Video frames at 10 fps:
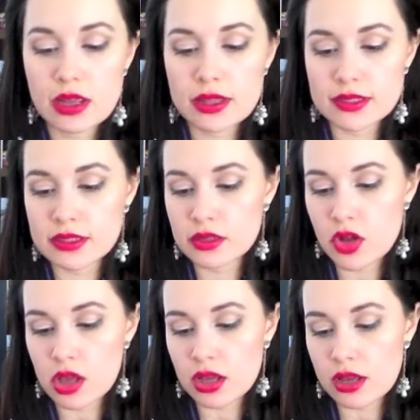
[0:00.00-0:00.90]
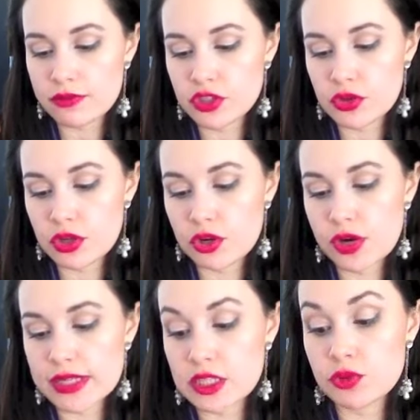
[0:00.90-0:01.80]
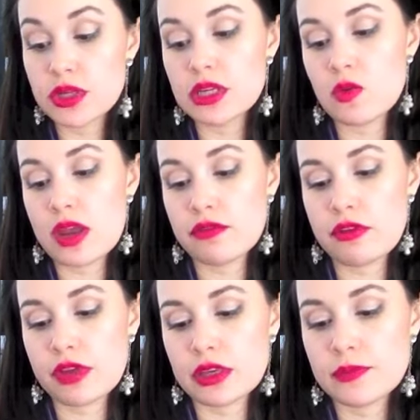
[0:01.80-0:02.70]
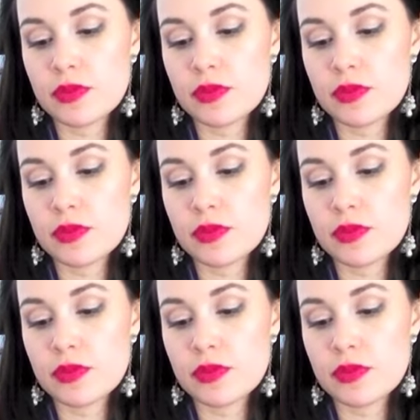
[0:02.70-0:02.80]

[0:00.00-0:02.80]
This is the knockoff to their Crest 3D White Vivid.